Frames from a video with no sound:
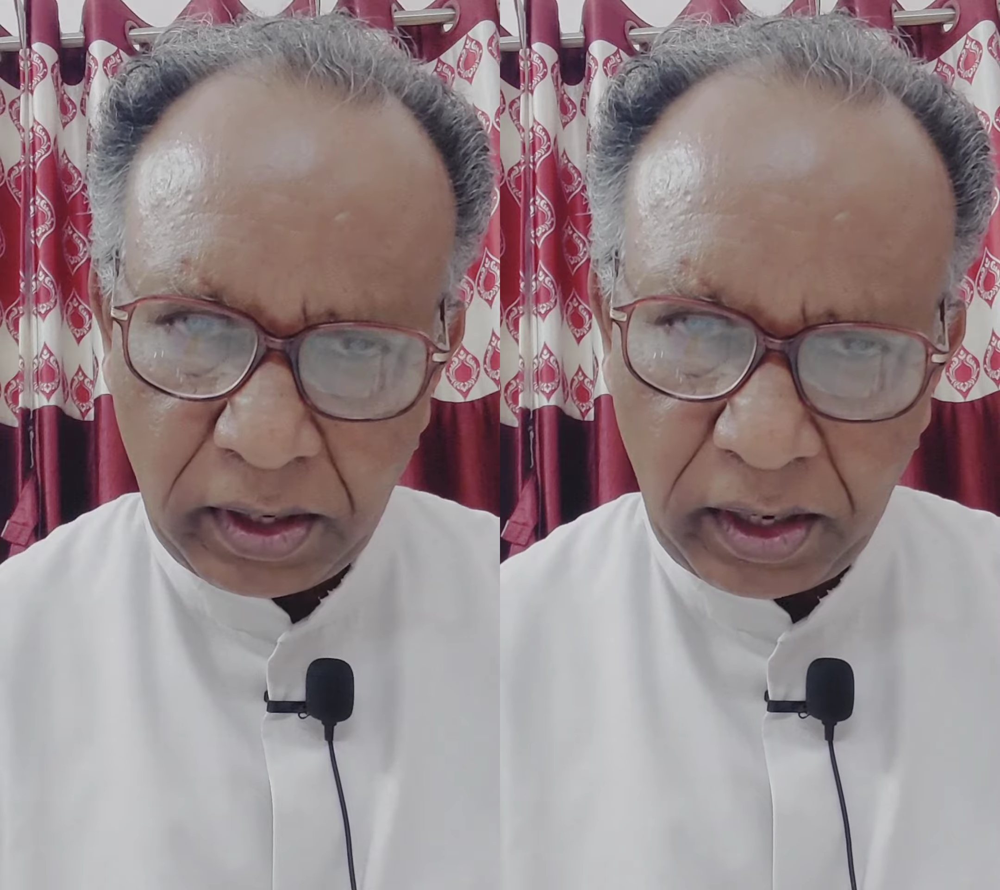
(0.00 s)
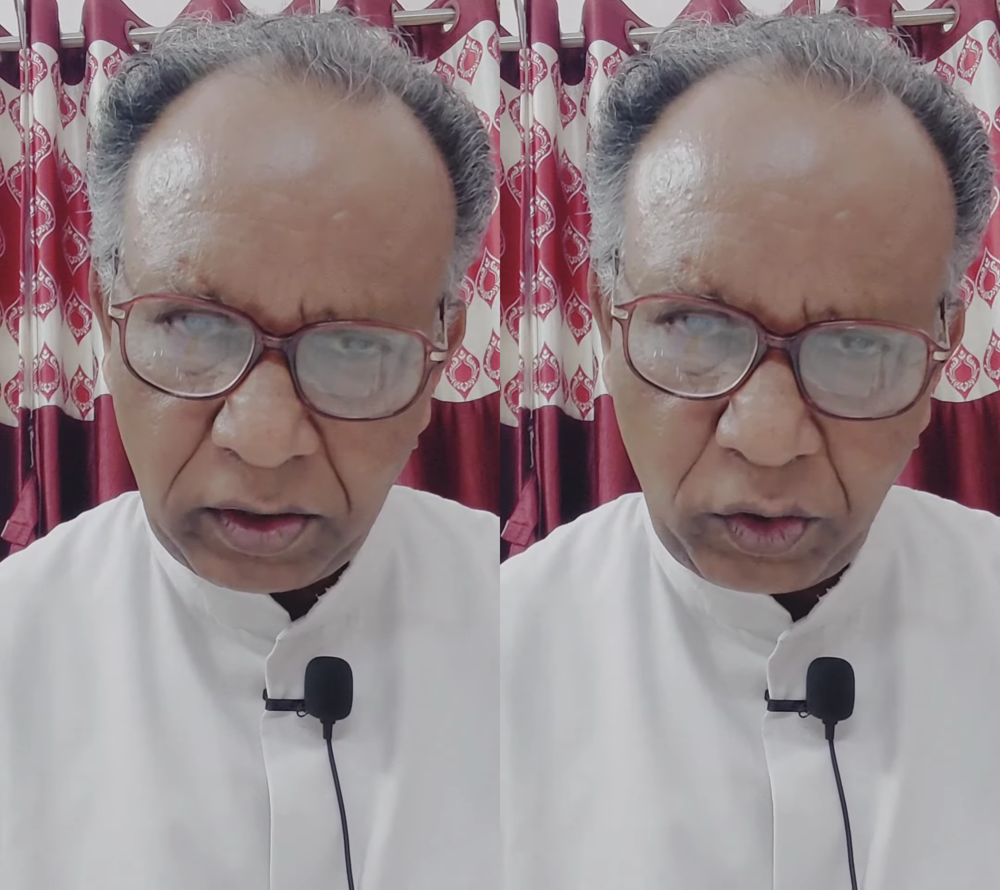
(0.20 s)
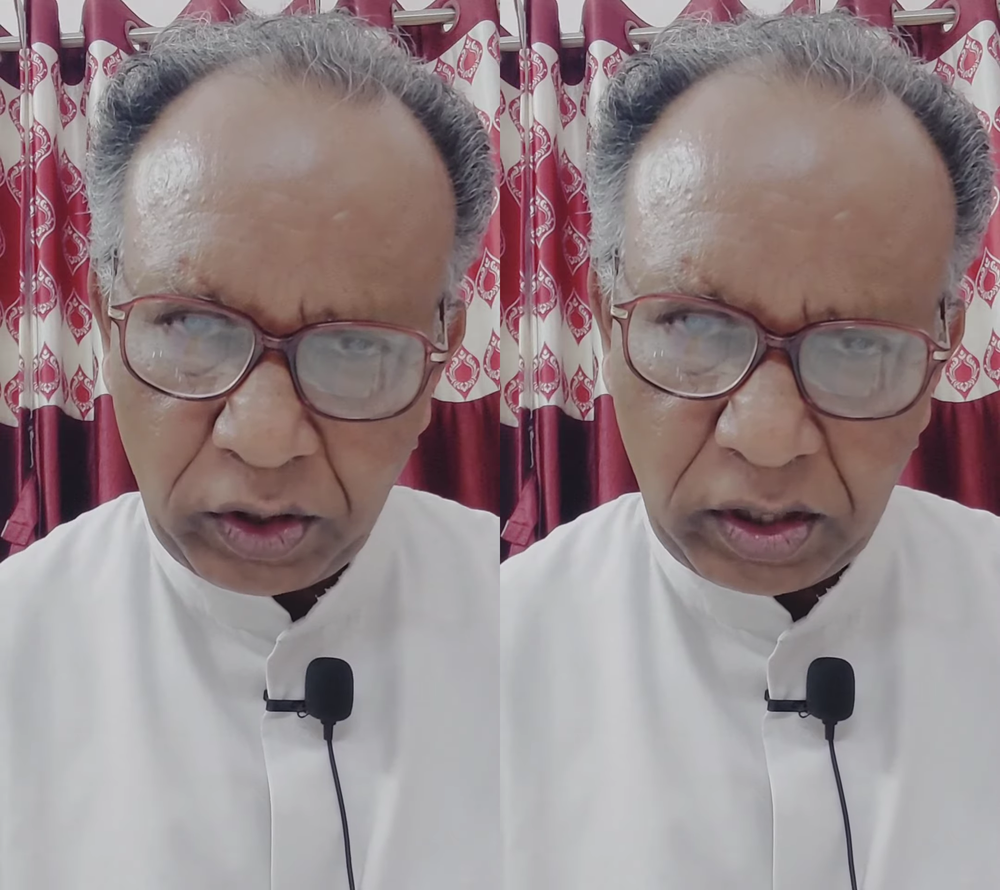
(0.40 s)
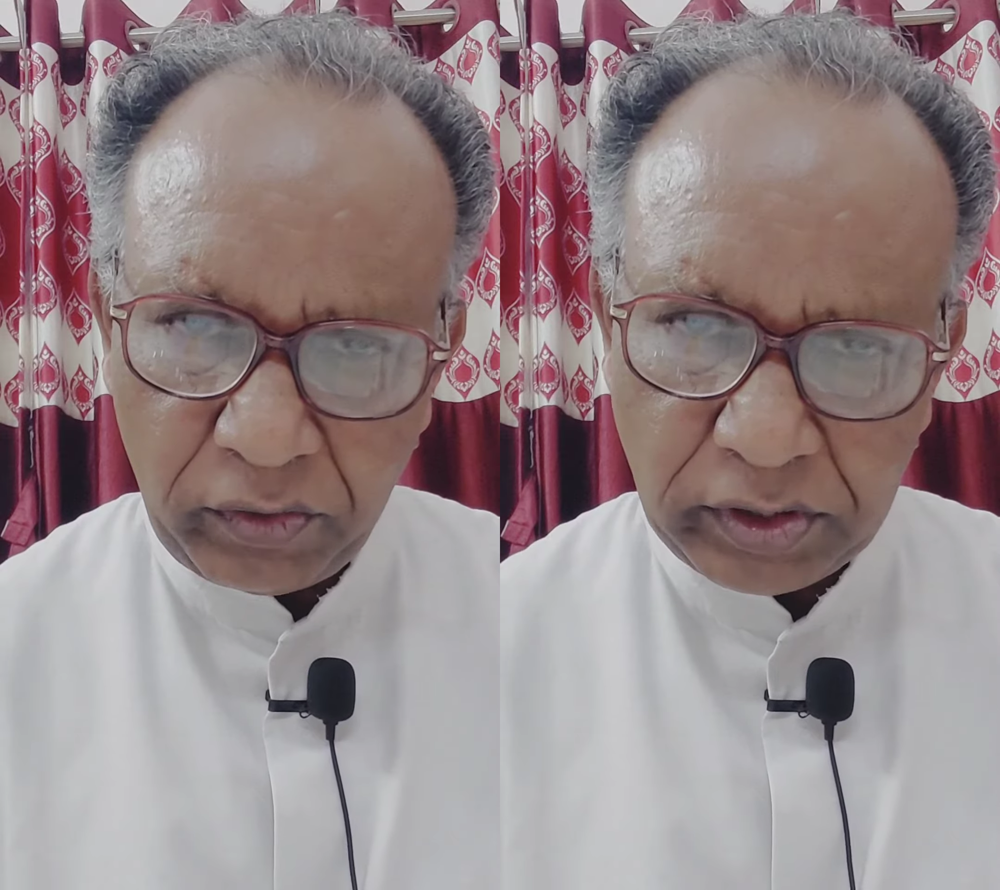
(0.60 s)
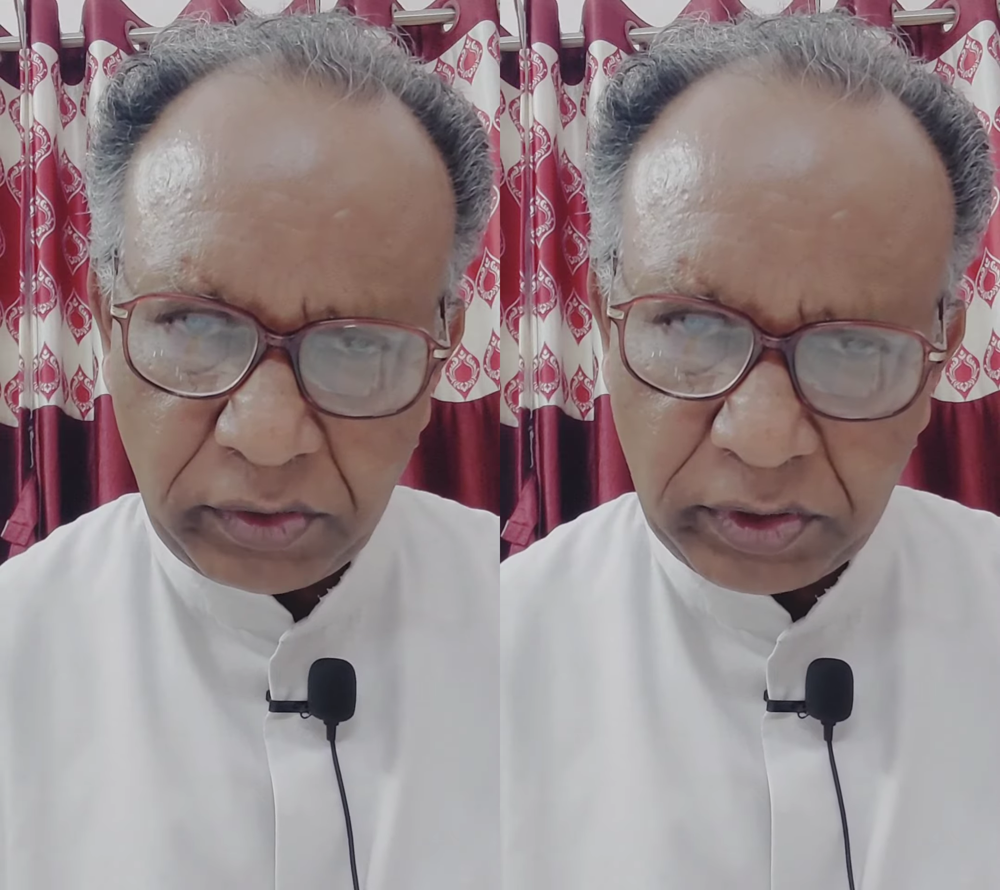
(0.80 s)
and
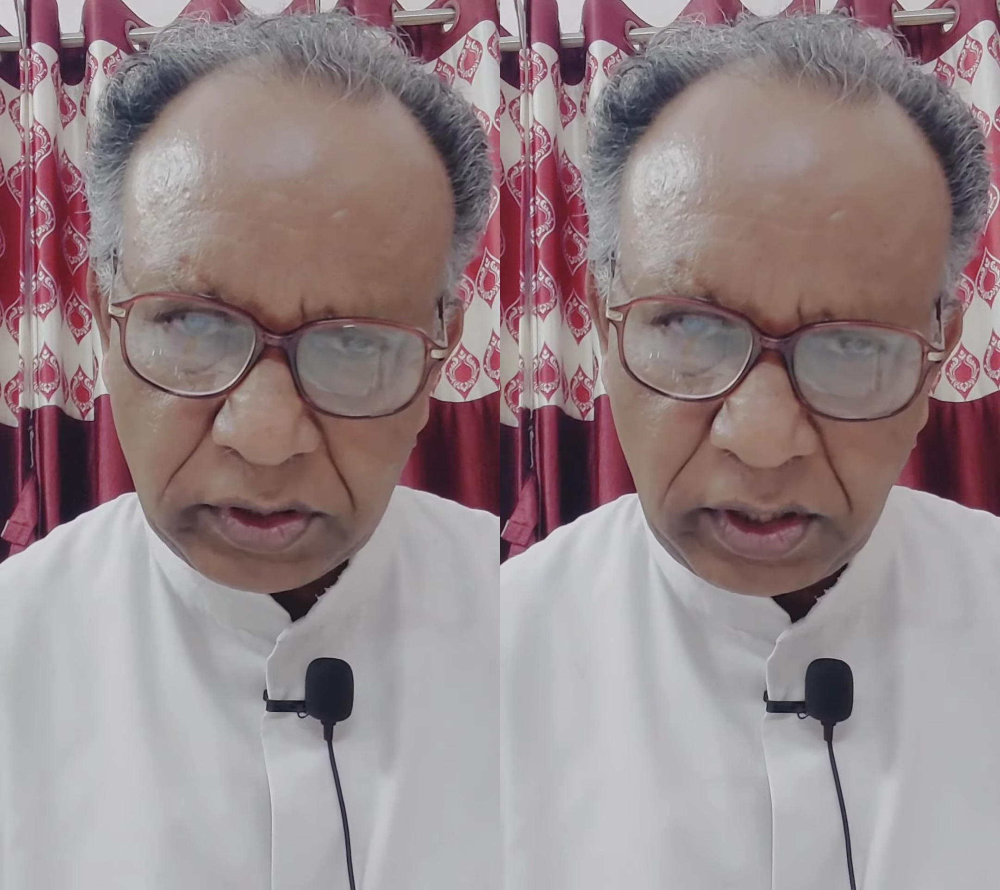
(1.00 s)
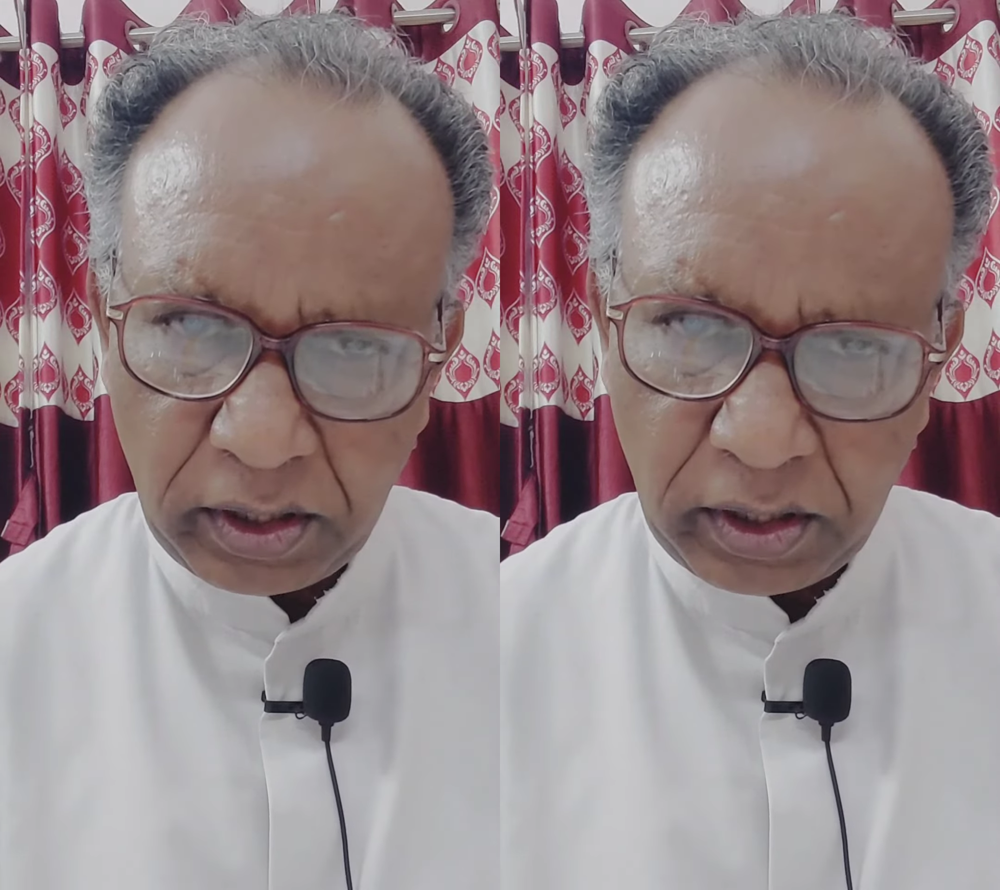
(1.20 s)
controversy was